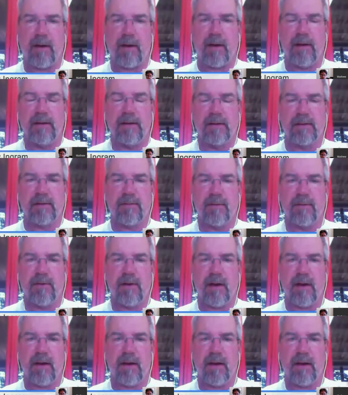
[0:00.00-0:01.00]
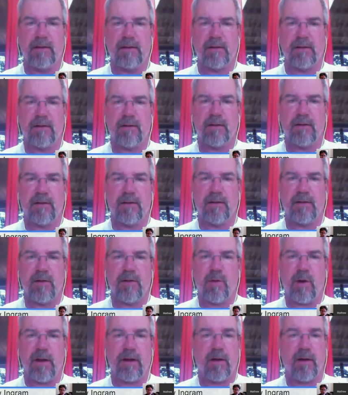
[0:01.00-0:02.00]
but it is
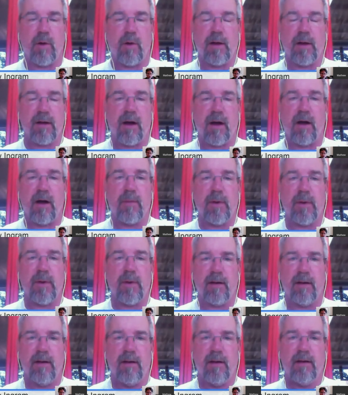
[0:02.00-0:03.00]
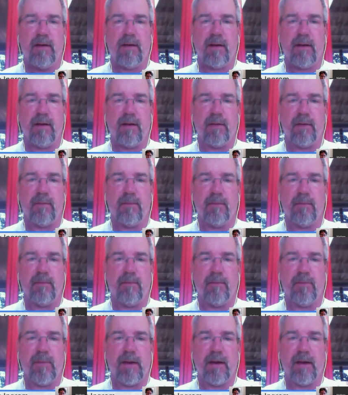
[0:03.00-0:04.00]
quite common
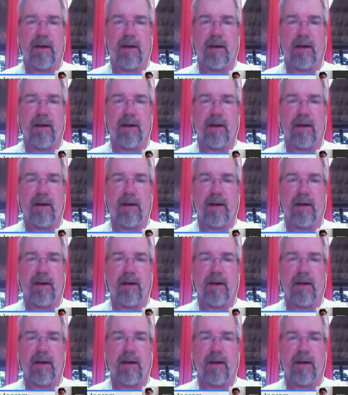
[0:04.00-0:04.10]
in